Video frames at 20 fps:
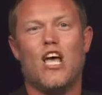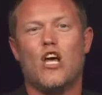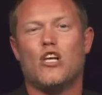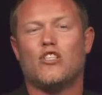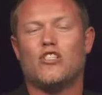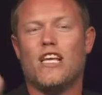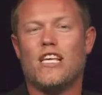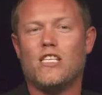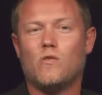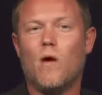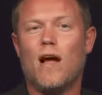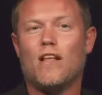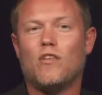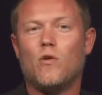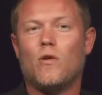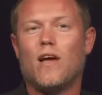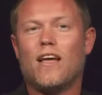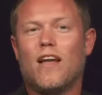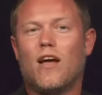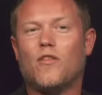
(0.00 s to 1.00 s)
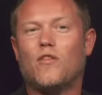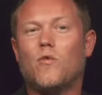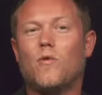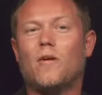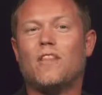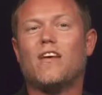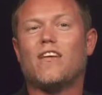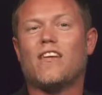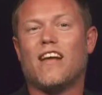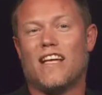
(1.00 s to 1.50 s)
This one you cannot do
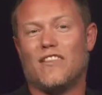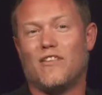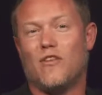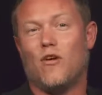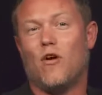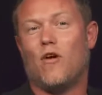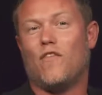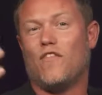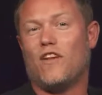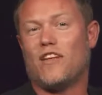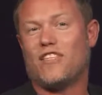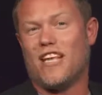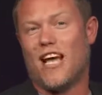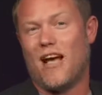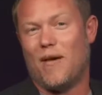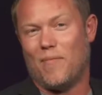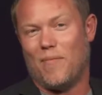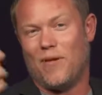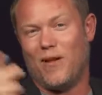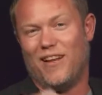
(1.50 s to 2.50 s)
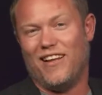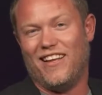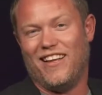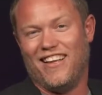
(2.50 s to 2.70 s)
with the radio, for example.